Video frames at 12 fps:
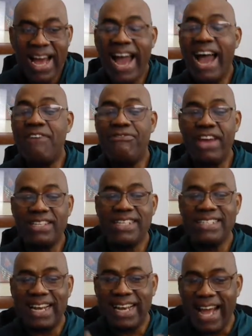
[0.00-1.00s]

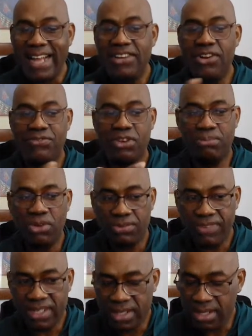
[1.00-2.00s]
affecting the lining of your blood
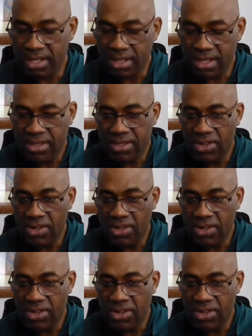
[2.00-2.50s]
vessels.